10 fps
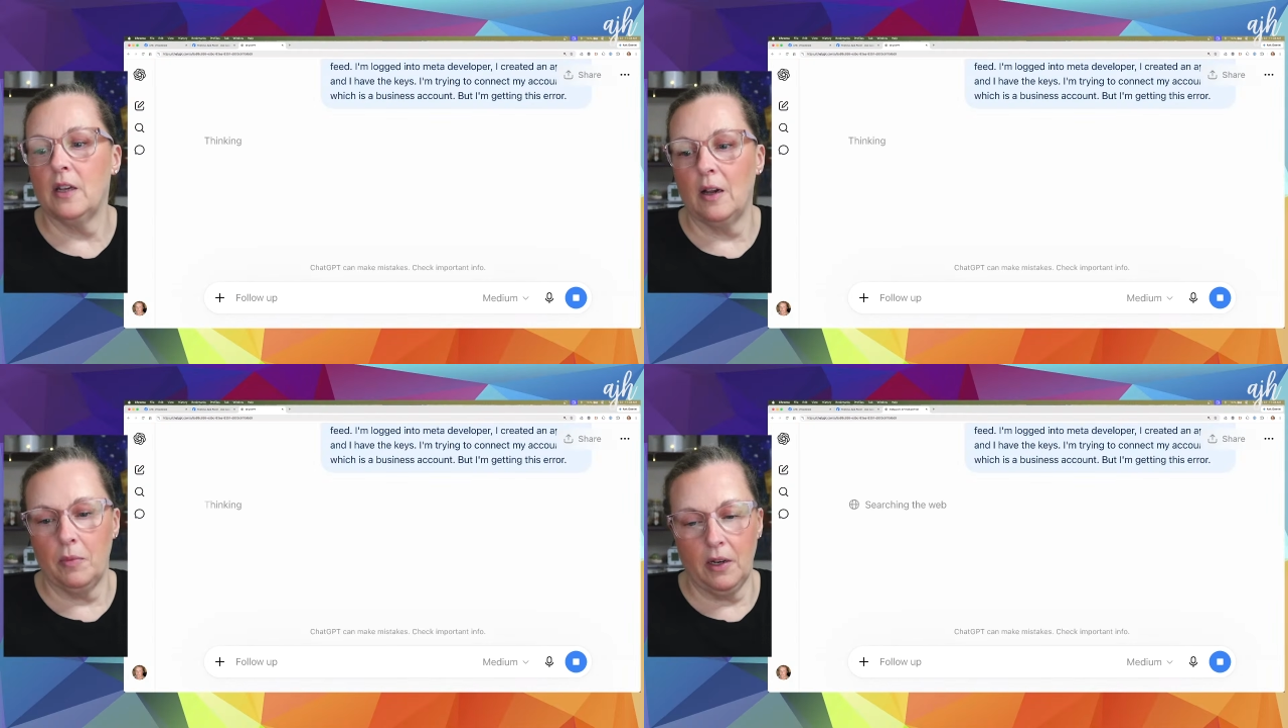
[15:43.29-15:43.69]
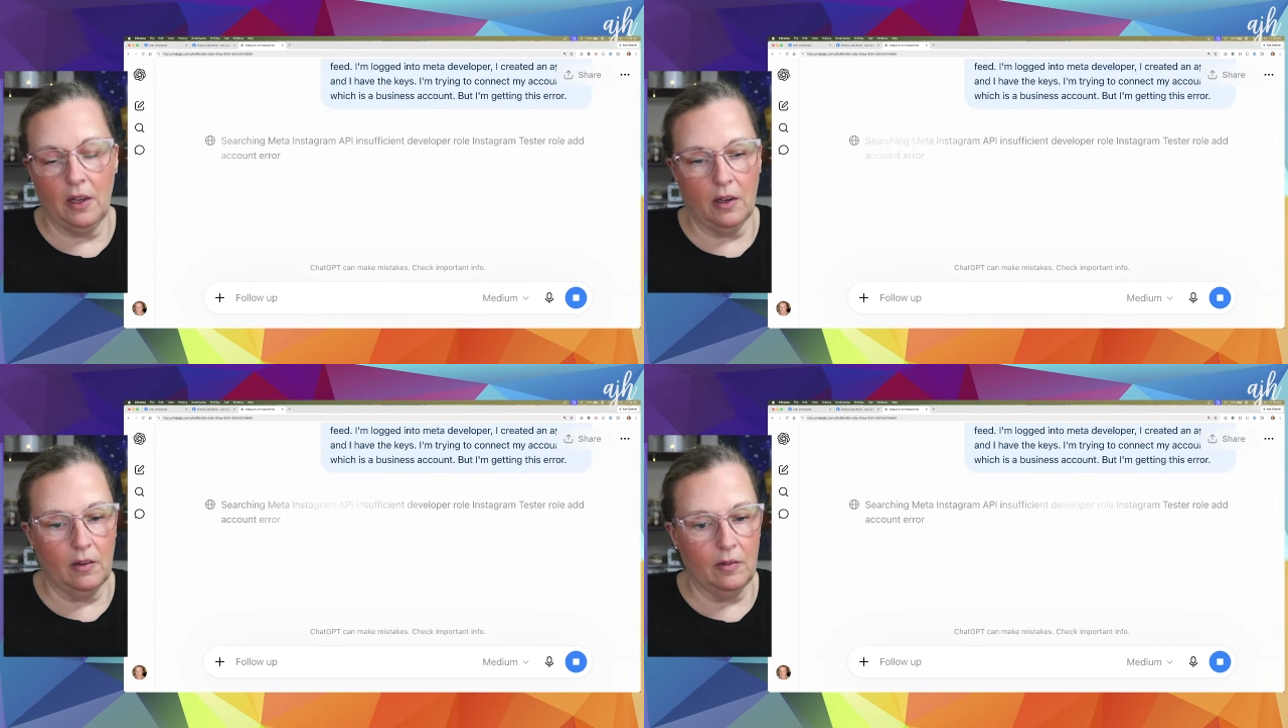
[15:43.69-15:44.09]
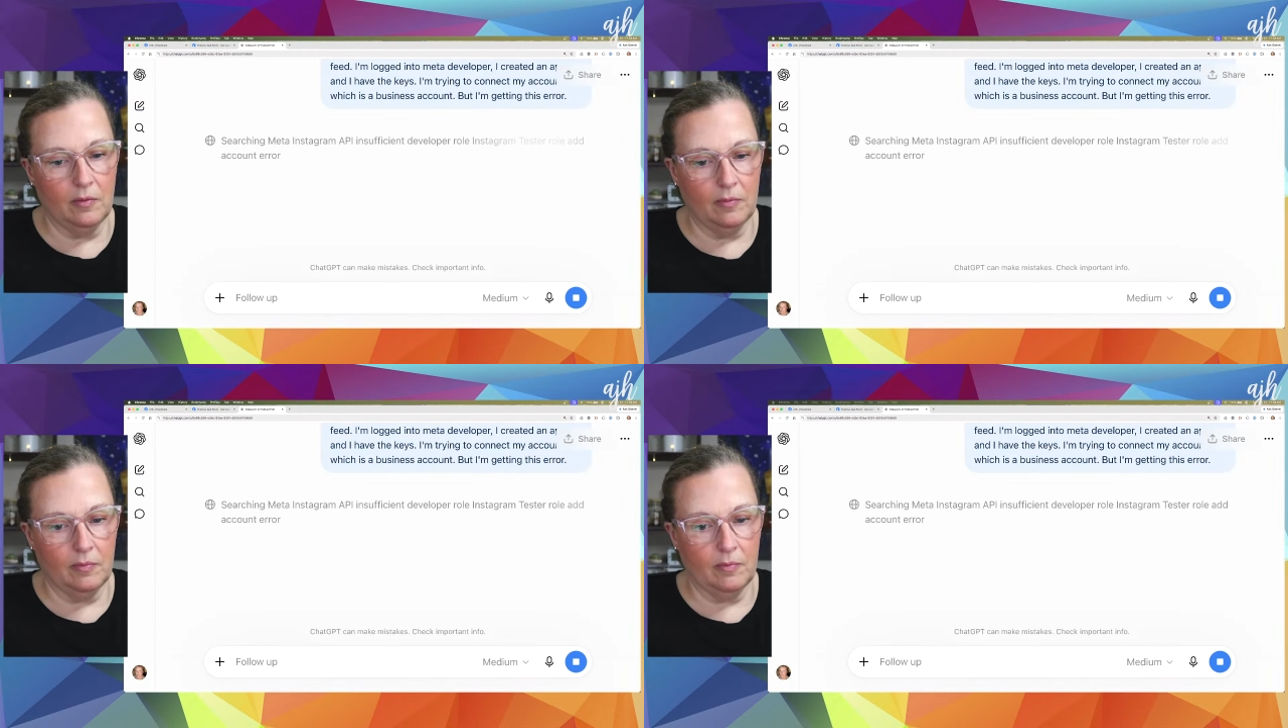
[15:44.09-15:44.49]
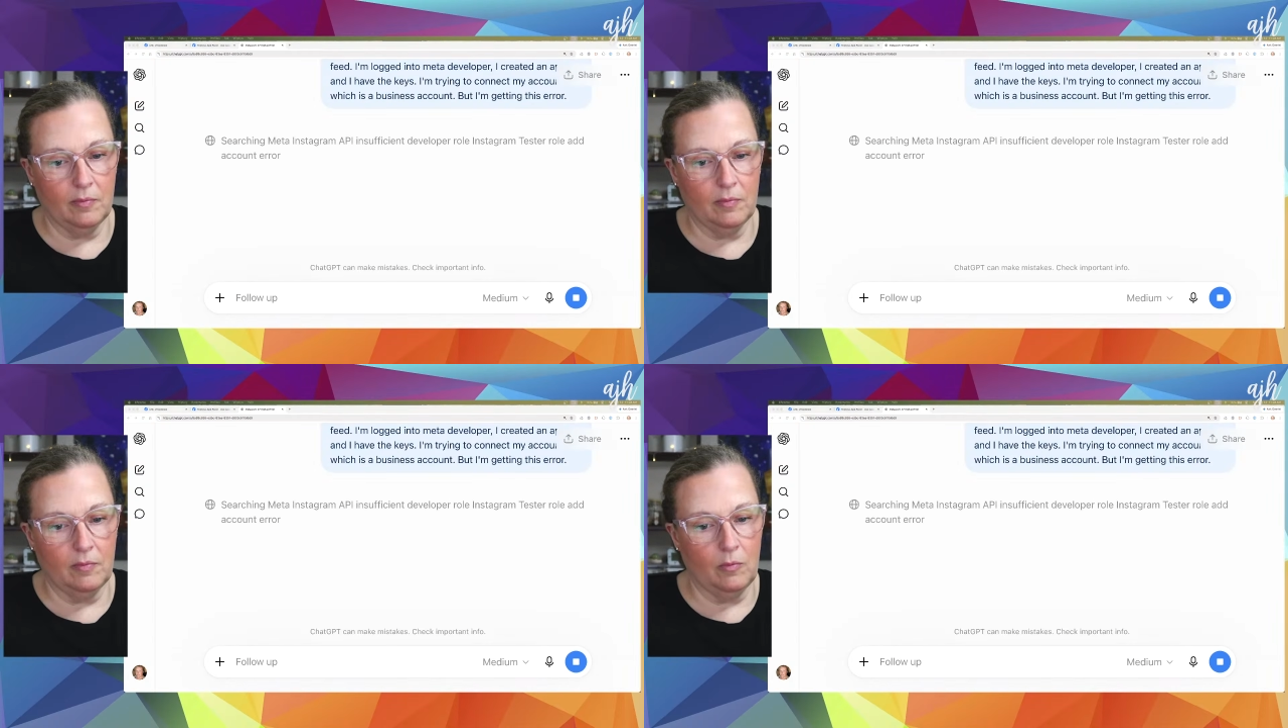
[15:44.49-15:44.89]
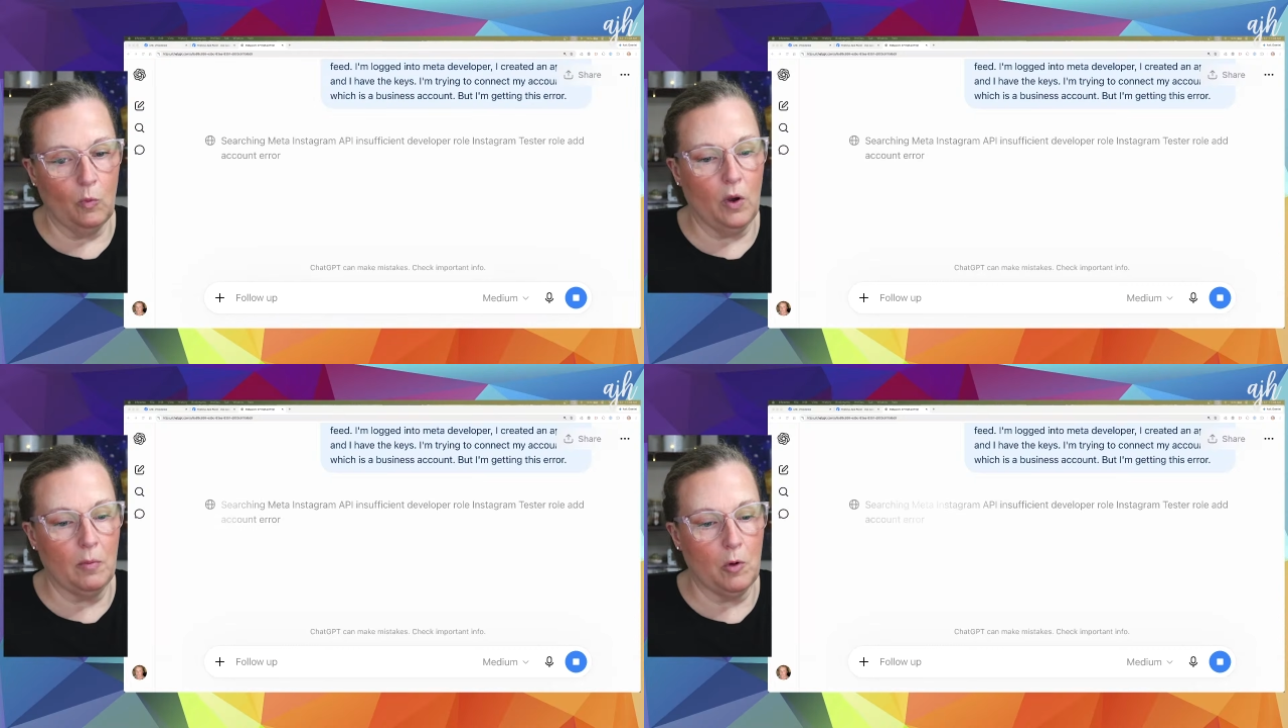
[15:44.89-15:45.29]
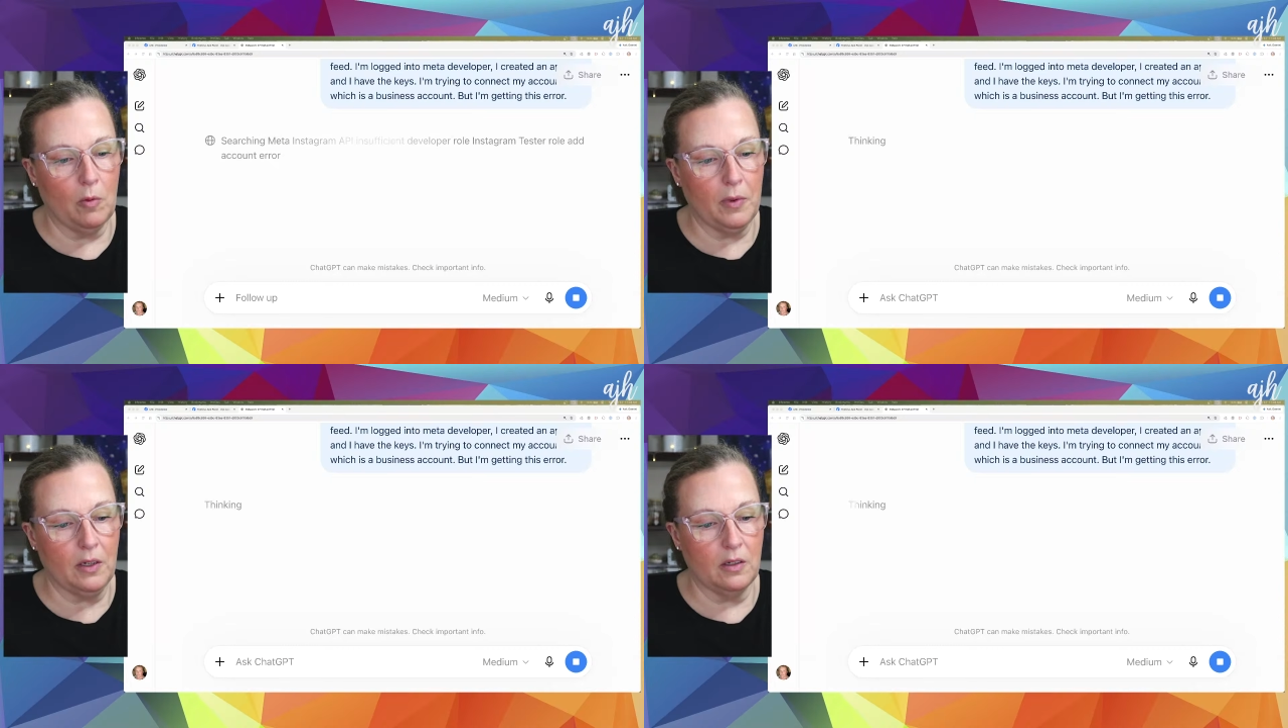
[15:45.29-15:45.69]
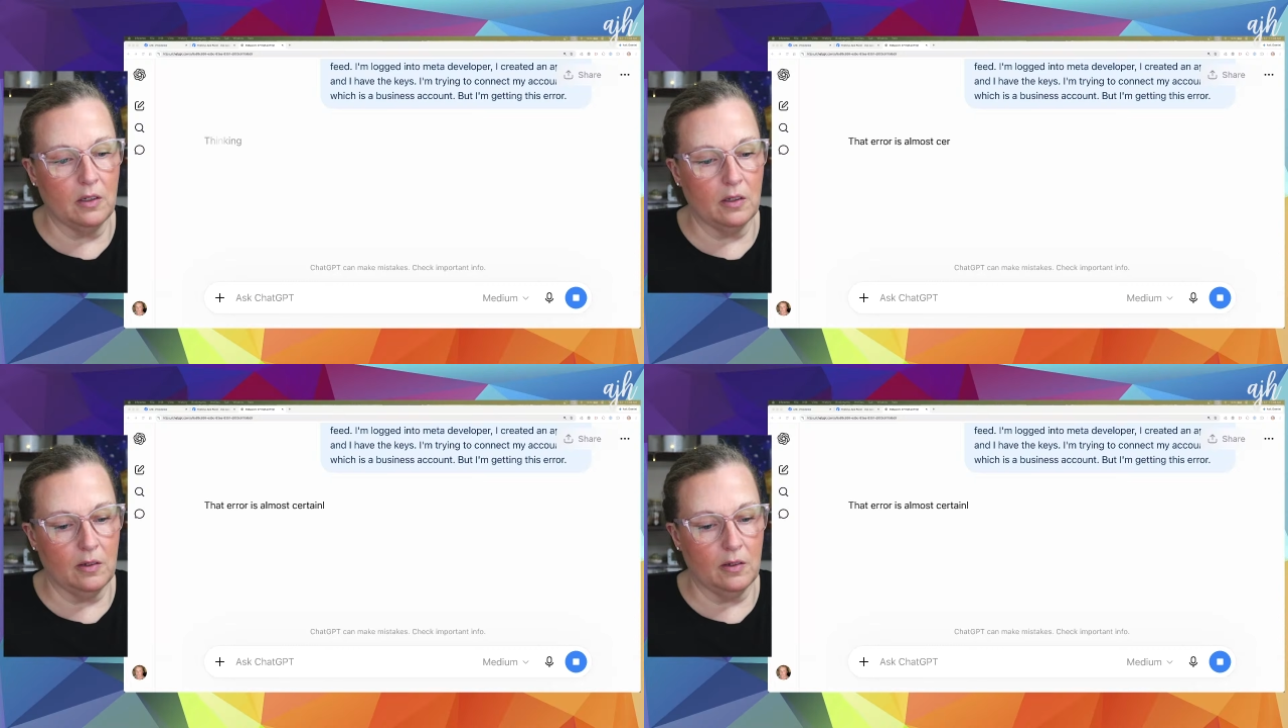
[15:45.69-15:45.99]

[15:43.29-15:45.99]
happening. One moment.